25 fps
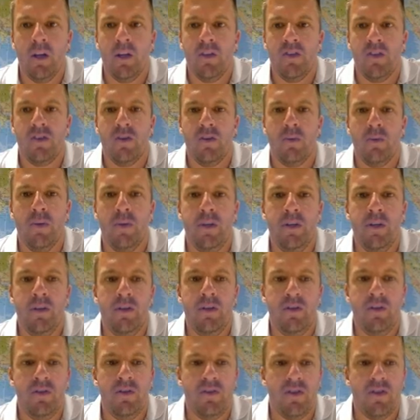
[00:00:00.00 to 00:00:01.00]
So we
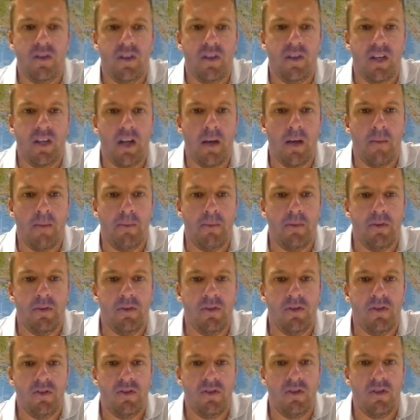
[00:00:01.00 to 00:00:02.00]
use the
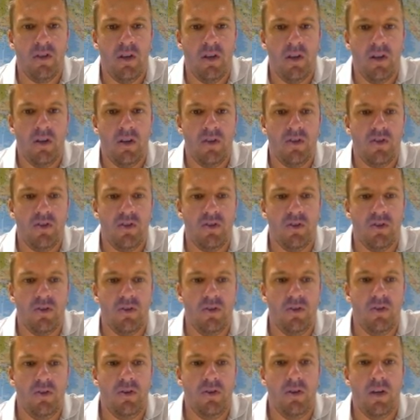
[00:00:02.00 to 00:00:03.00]
compass
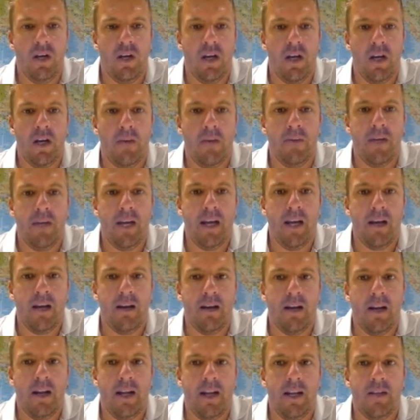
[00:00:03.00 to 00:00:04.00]
to
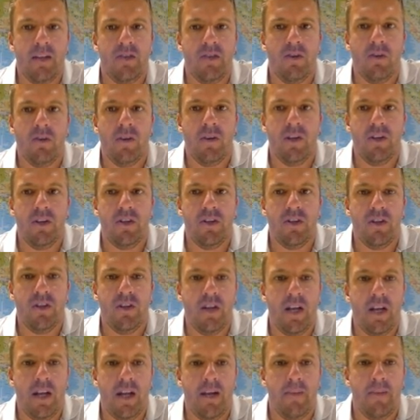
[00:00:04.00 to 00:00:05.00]
calculate
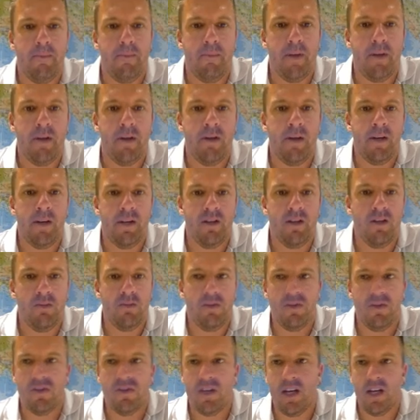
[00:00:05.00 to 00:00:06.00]
direction and bearing as
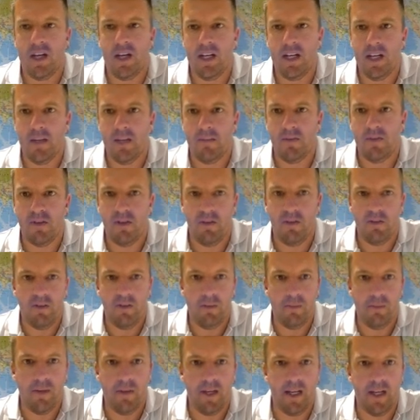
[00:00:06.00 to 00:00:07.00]
Miss Taylor comes over
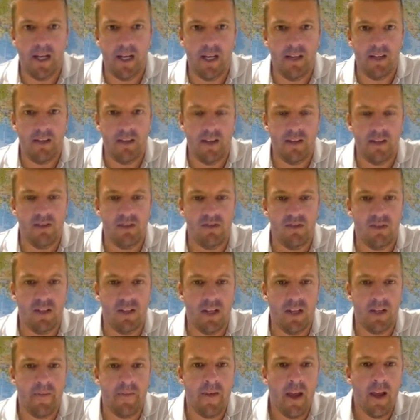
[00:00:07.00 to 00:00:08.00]
the PA. Thanks for
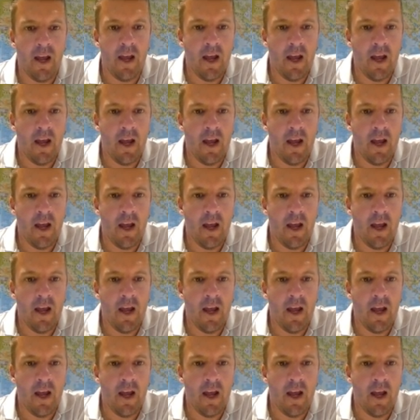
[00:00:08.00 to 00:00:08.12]
that.